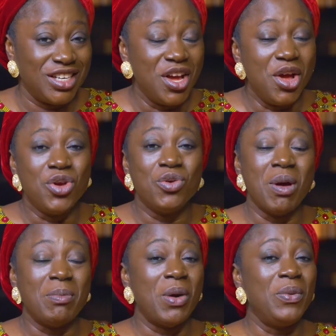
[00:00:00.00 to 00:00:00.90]
You
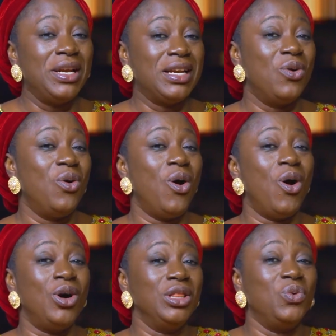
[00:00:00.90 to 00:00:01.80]
remember we go
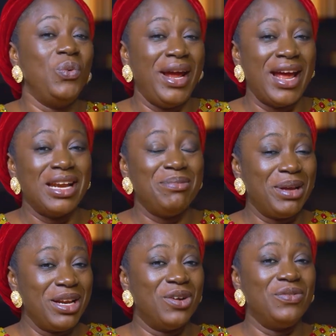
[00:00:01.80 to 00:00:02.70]
all the way at the
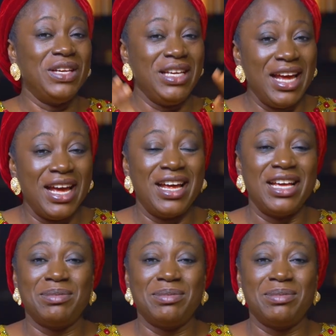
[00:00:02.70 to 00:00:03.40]
beginning of the year,